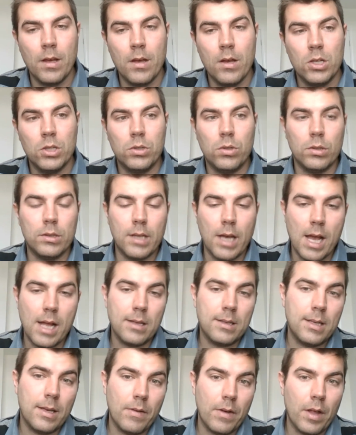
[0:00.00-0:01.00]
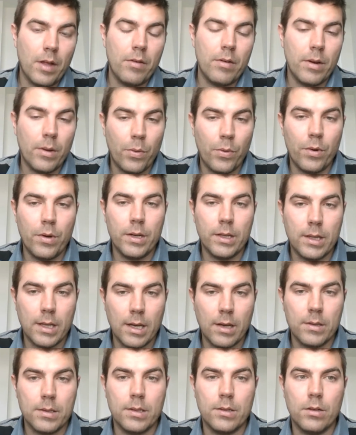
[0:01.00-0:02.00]
So that
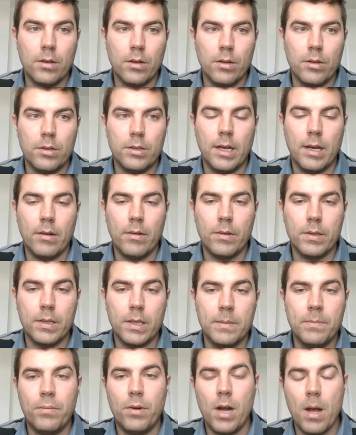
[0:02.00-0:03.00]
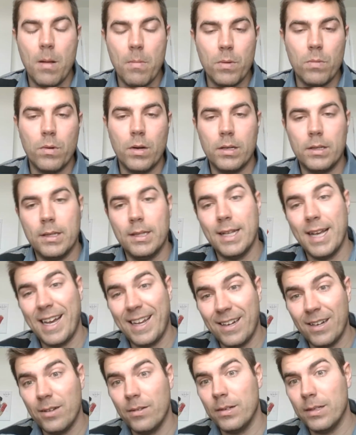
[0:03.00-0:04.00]
$730,000 townhouse is probably worth
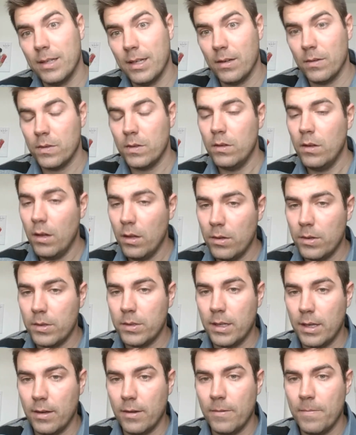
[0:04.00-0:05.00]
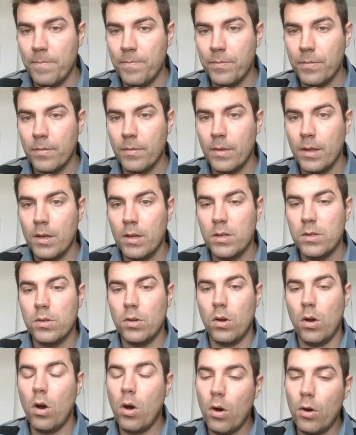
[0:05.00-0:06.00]
$900,000 now.
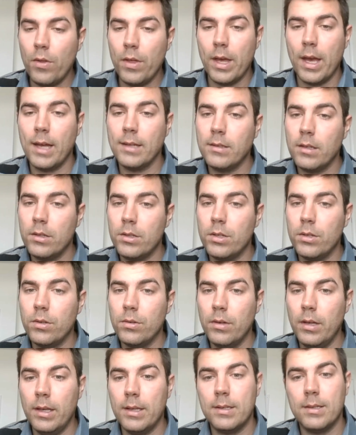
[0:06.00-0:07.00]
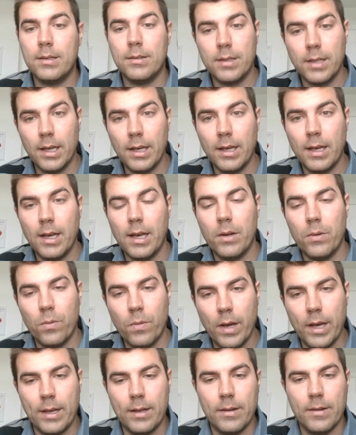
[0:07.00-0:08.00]
So all they had to do is sit and
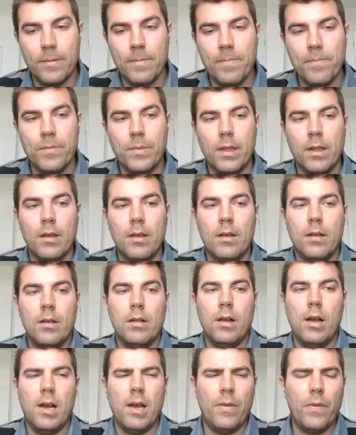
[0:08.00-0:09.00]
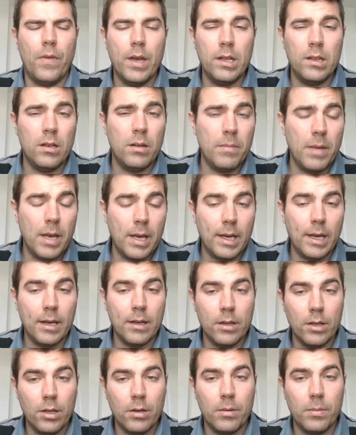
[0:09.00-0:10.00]
wait. I think they're making a
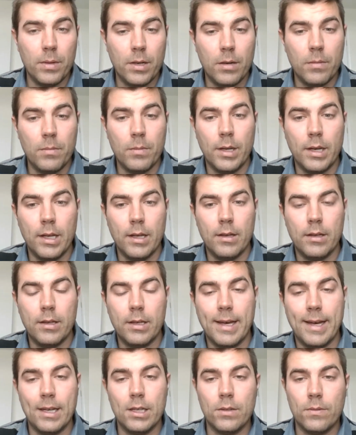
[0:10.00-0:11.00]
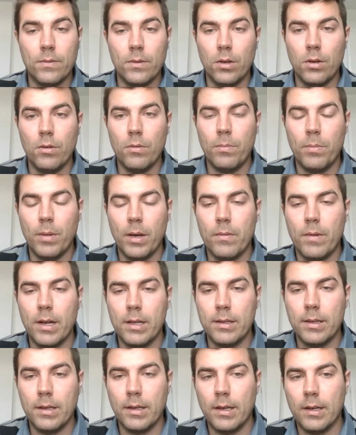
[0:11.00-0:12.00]
little bit of money, cash flow, by
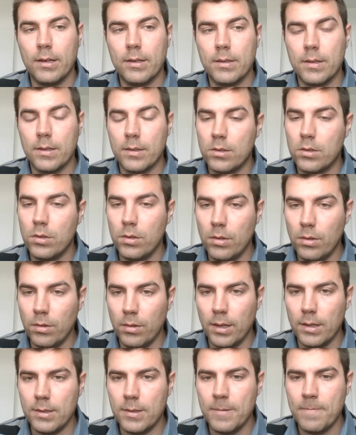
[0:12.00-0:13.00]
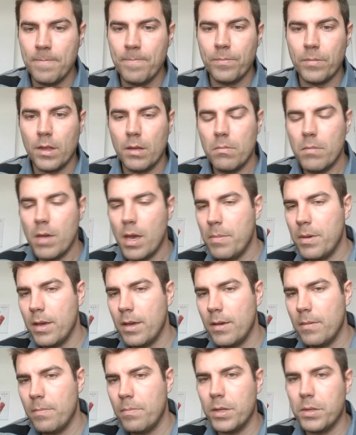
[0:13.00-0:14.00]
renting it because it's 2 units,
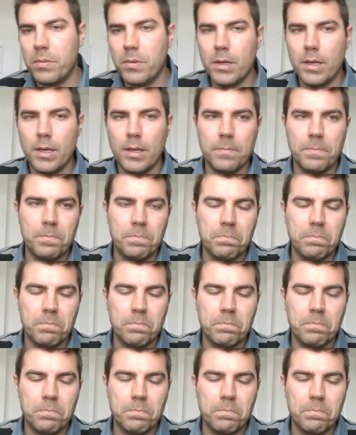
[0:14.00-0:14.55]
maybe between